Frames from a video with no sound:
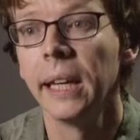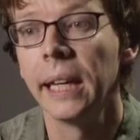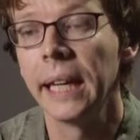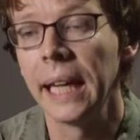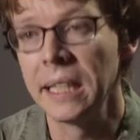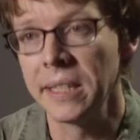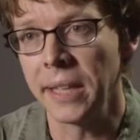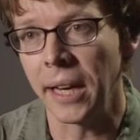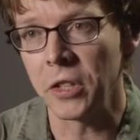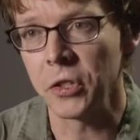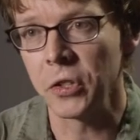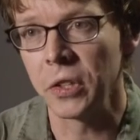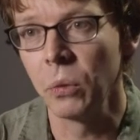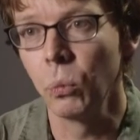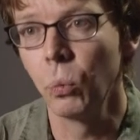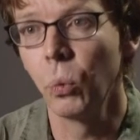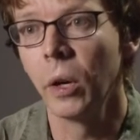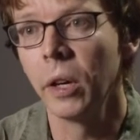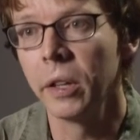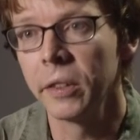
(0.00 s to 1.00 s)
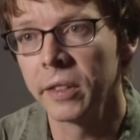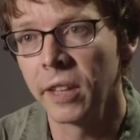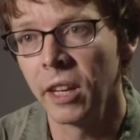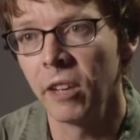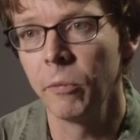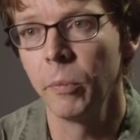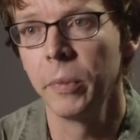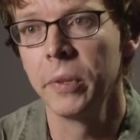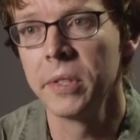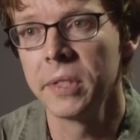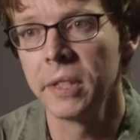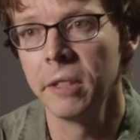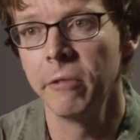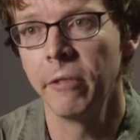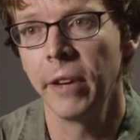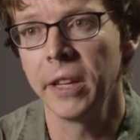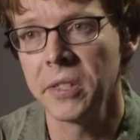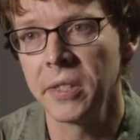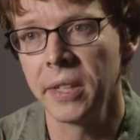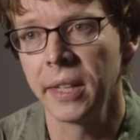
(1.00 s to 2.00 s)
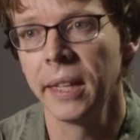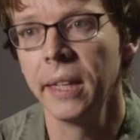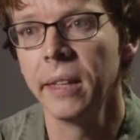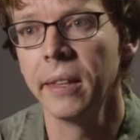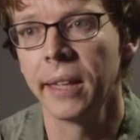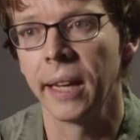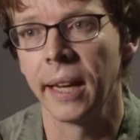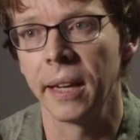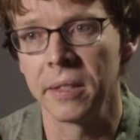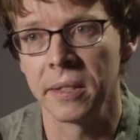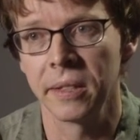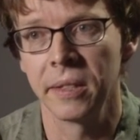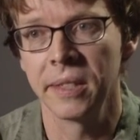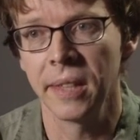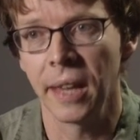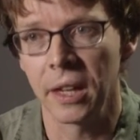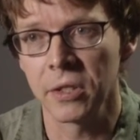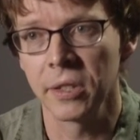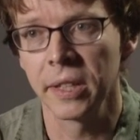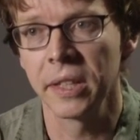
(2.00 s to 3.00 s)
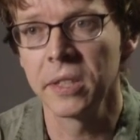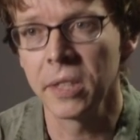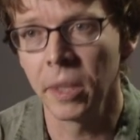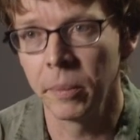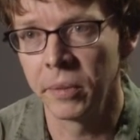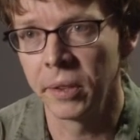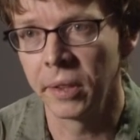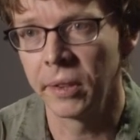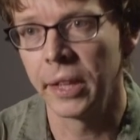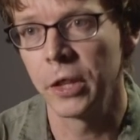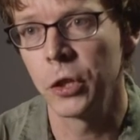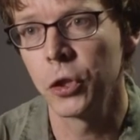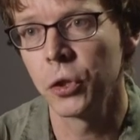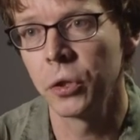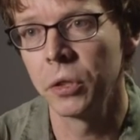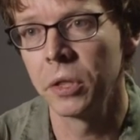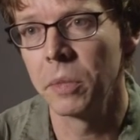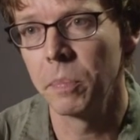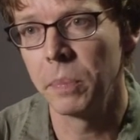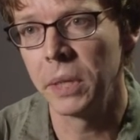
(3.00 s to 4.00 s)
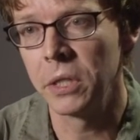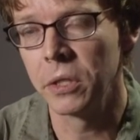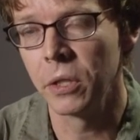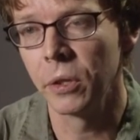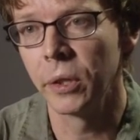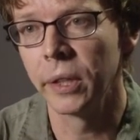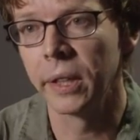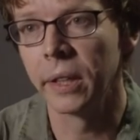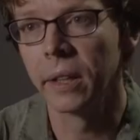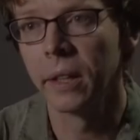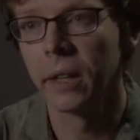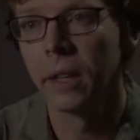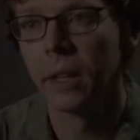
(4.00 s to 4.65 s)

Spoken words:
it's actually worth governments investing in that, it's actually something they should be doing.